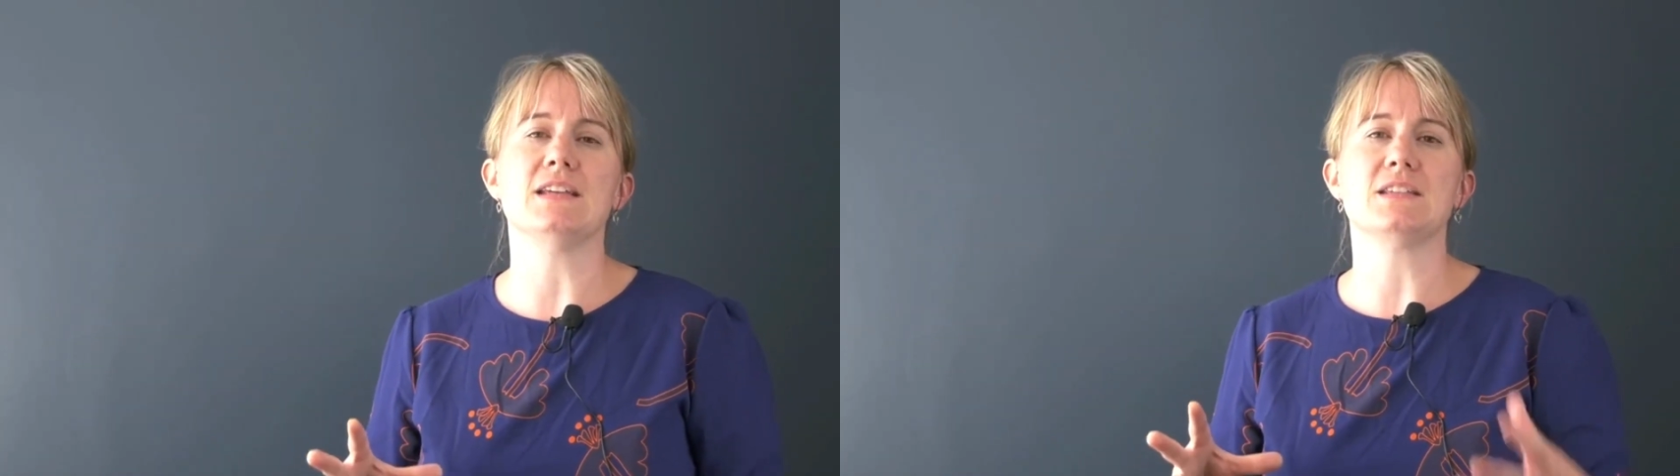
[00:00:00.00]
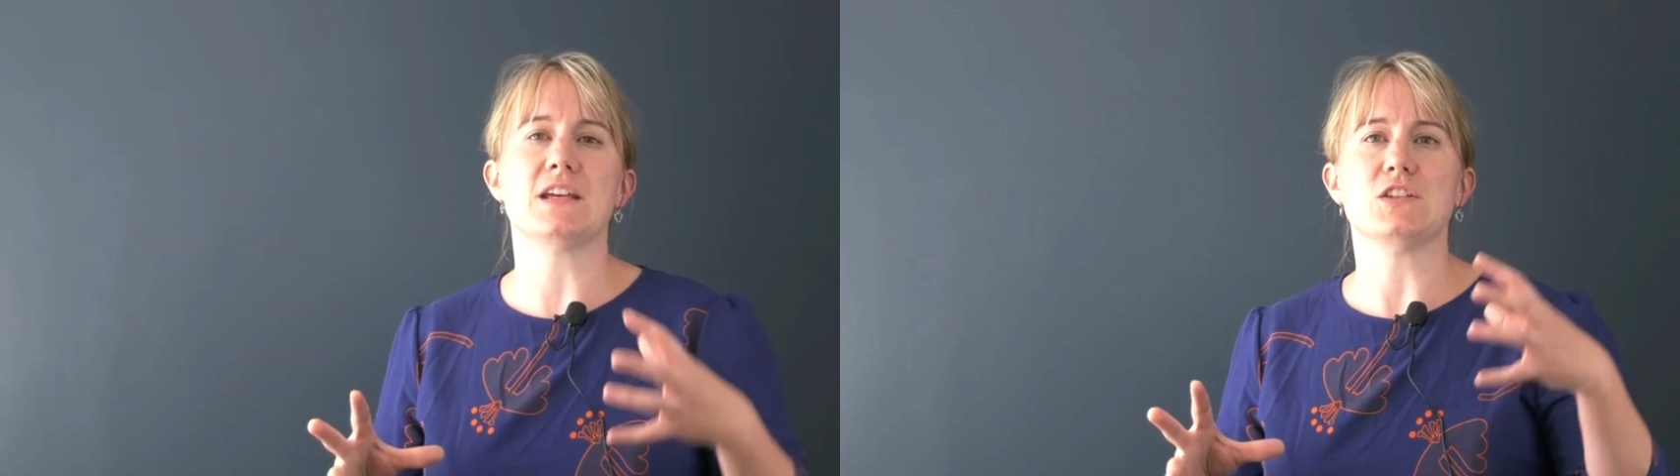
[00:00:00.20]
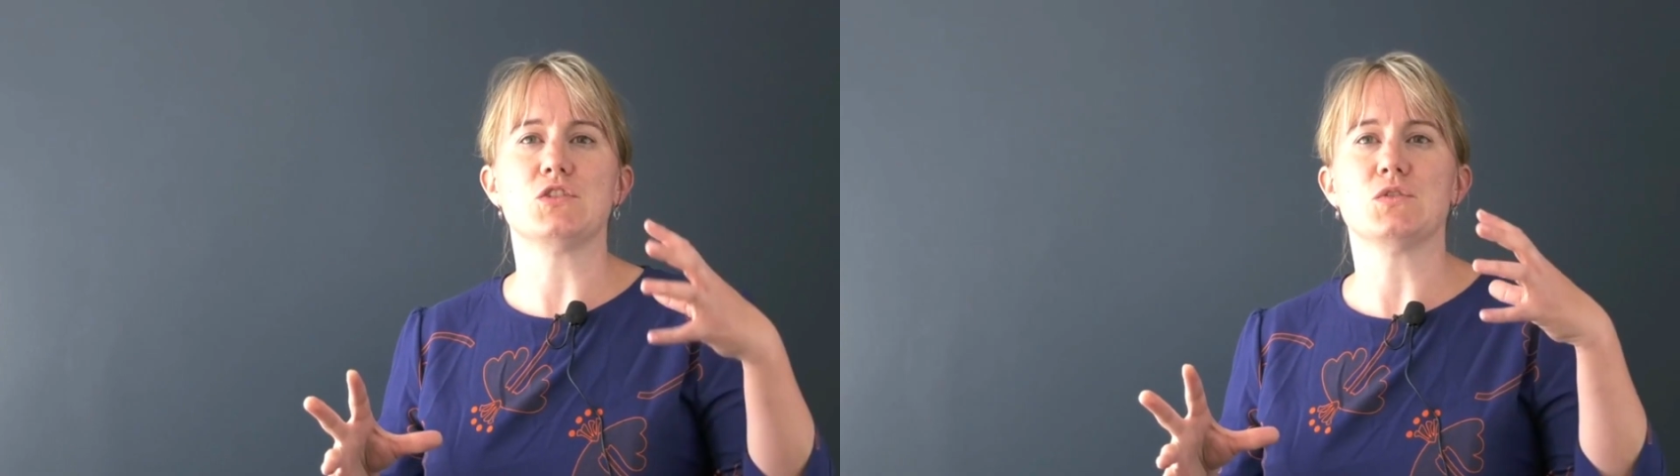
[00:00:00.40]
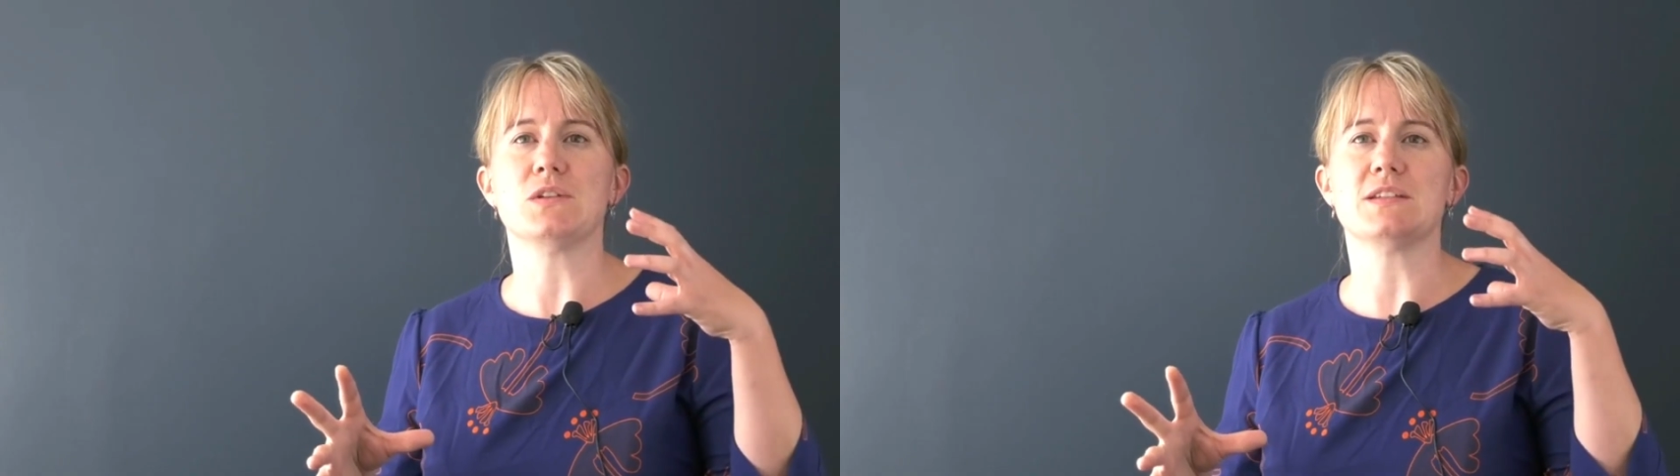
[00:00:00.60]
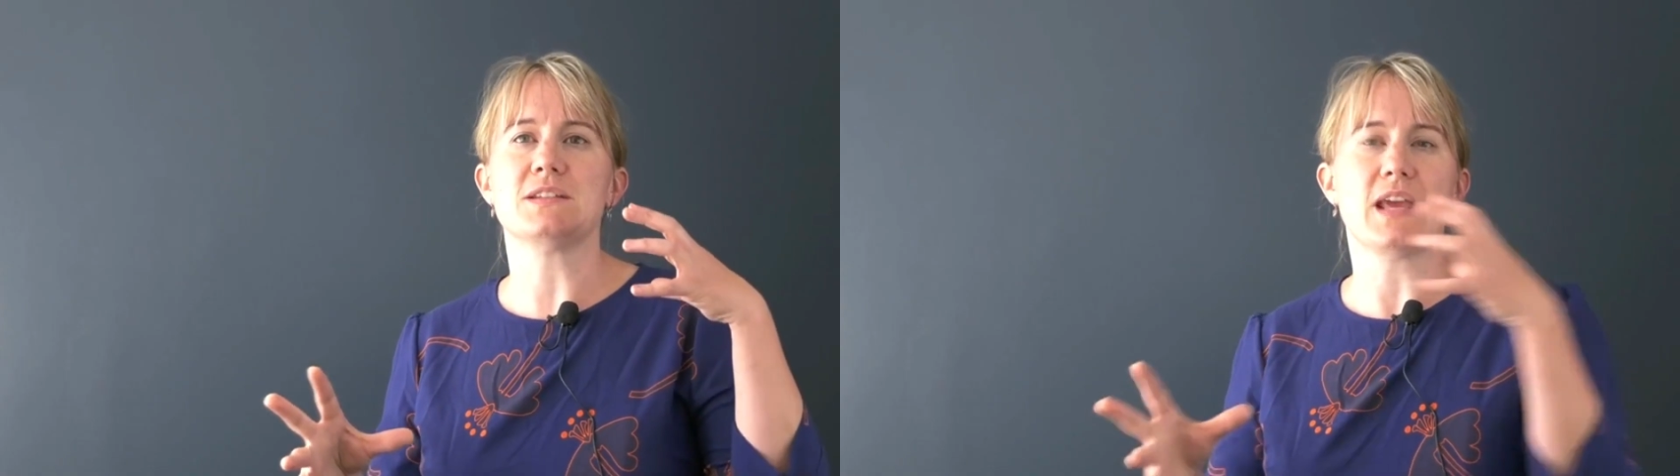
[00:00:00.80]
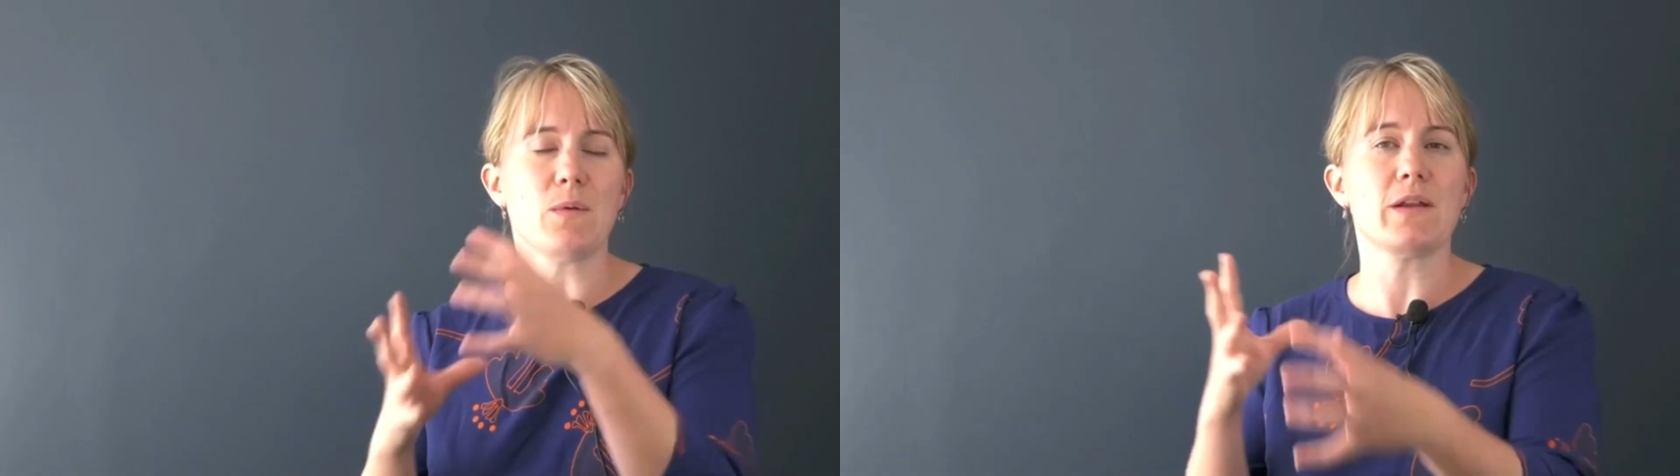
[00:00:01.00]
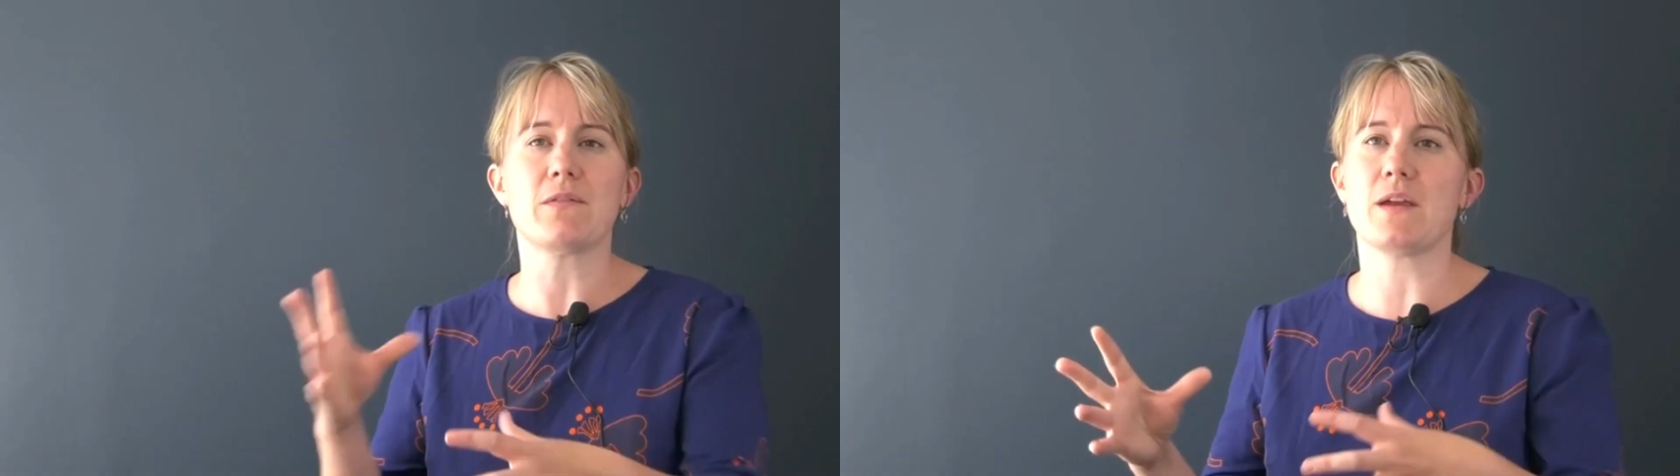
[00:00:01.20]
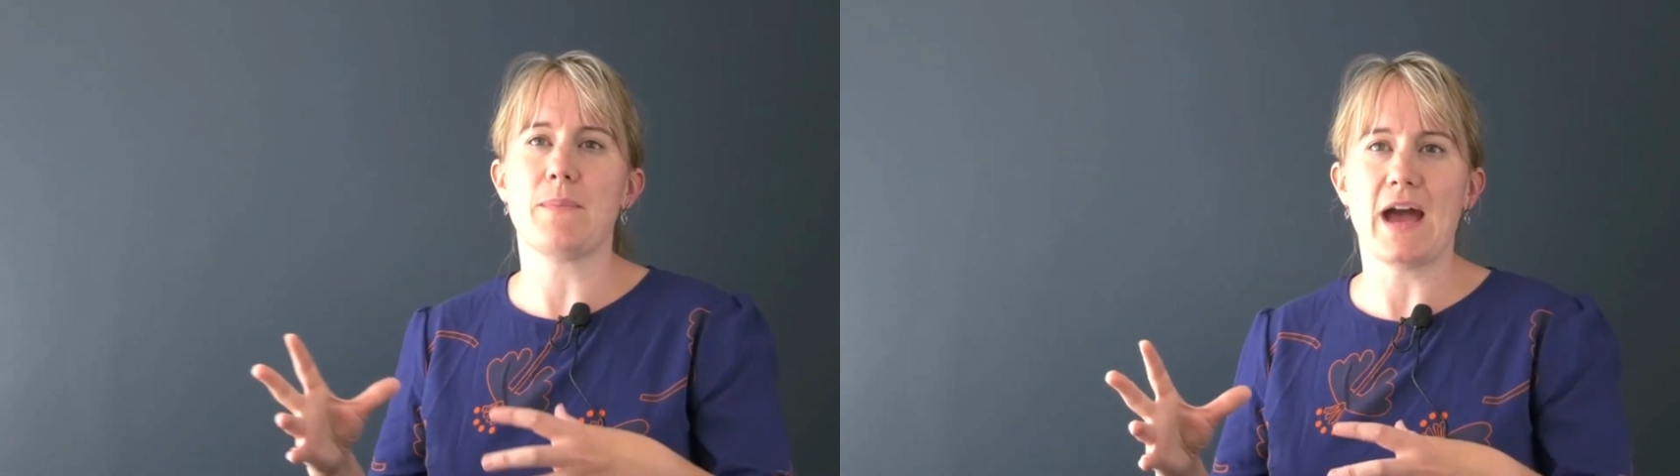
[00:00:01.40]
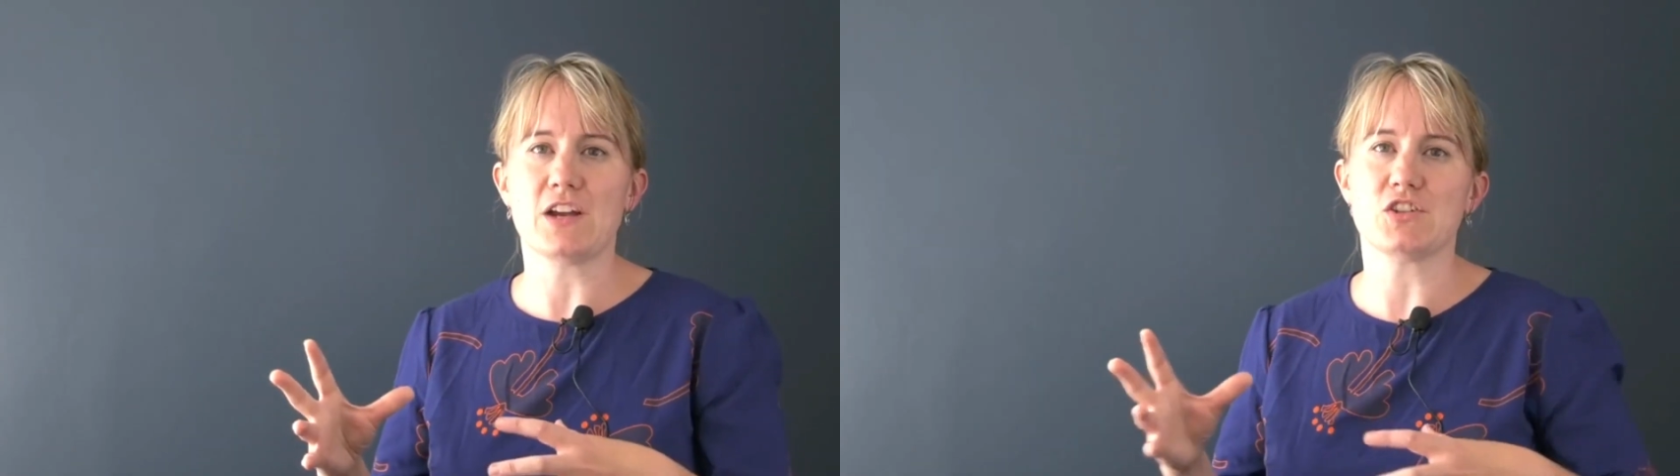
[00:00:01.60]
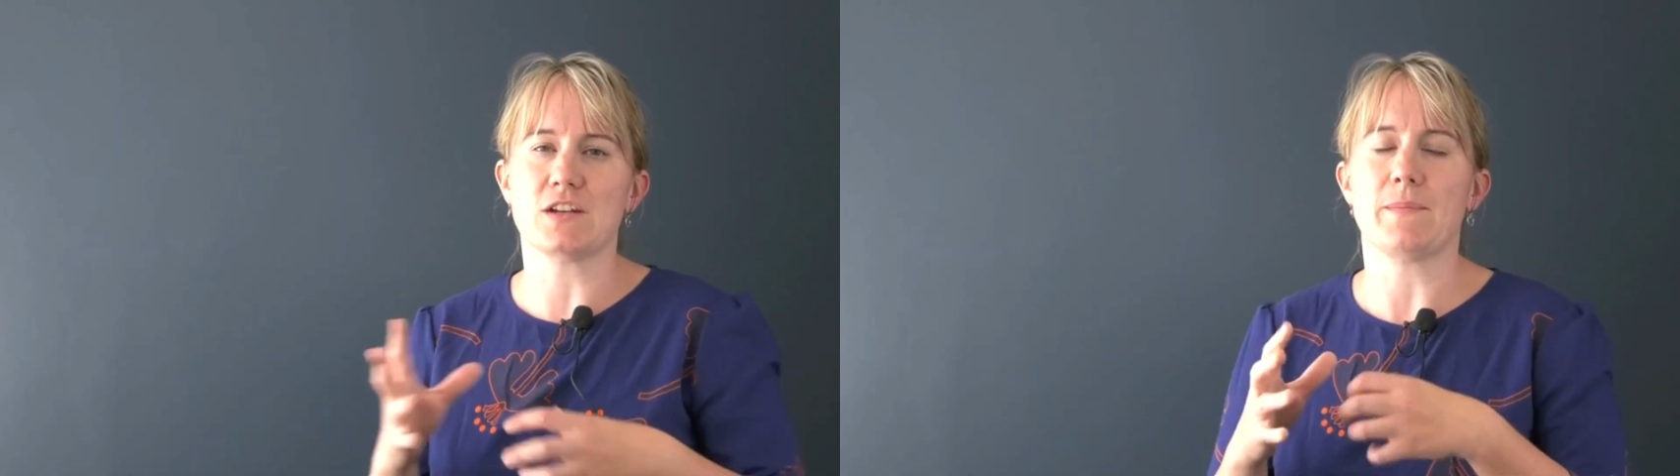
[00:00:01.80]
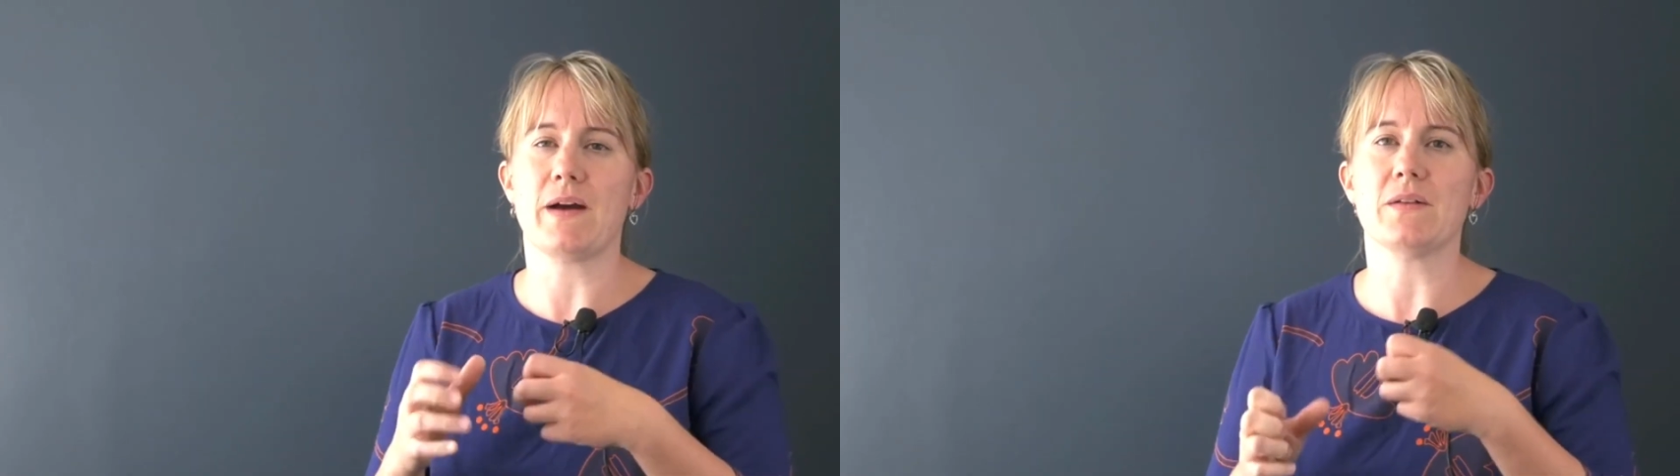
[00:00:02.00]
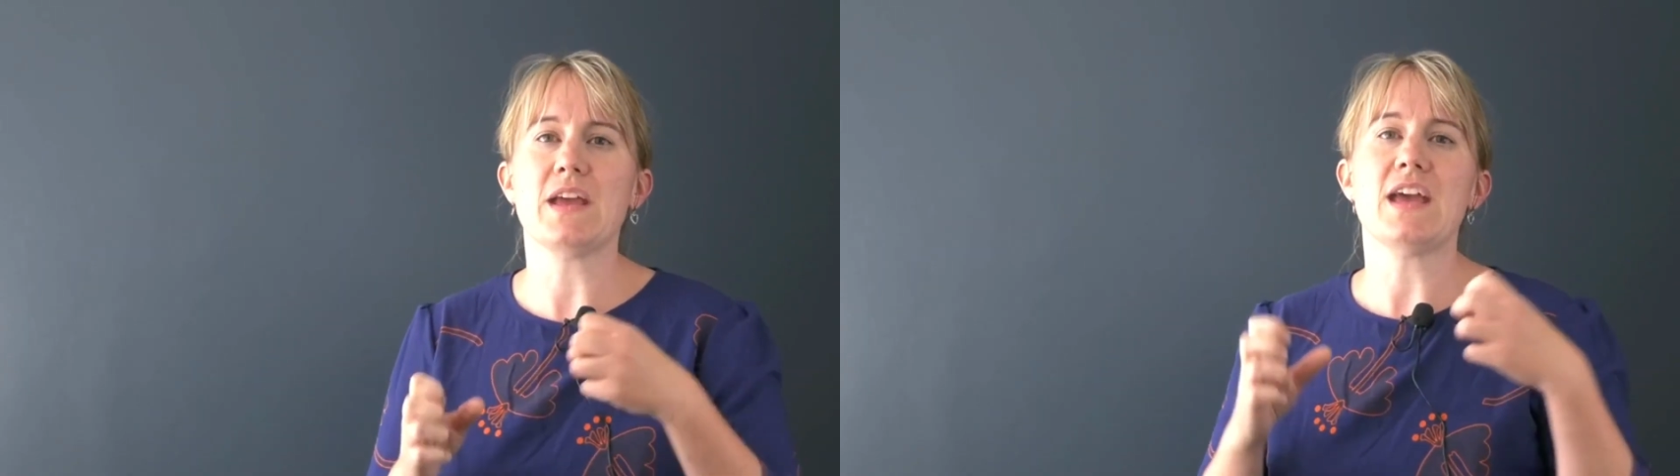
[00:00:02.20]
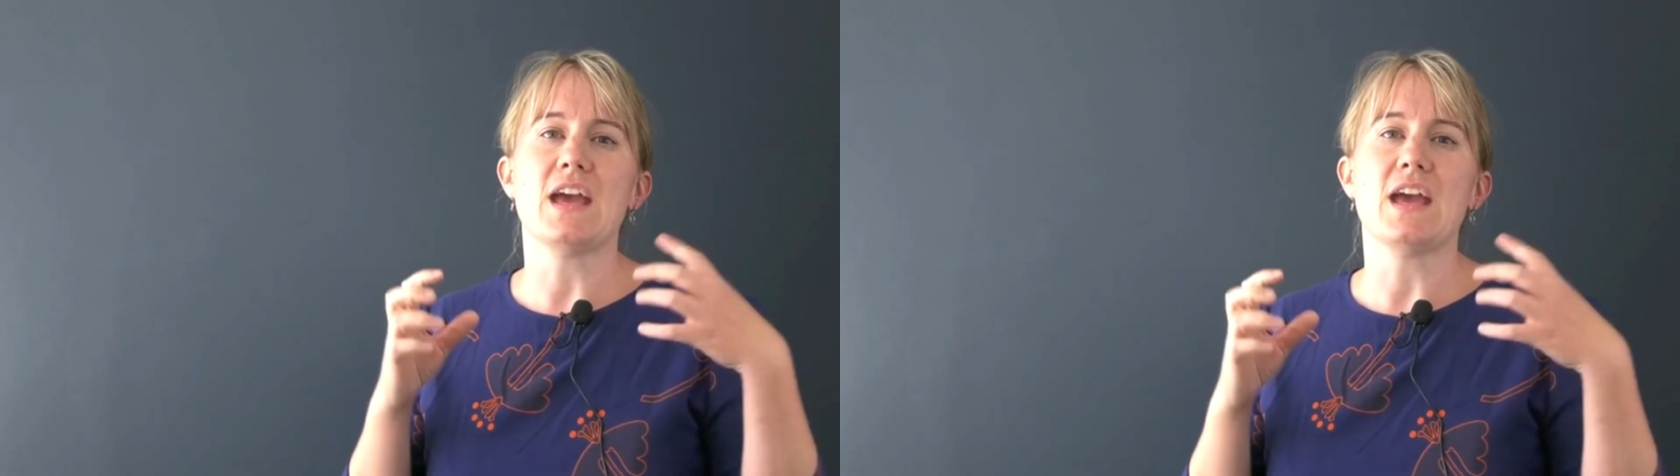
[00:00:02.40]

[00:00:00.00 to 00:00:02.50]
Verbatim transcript: is that students take whatever they're passionate about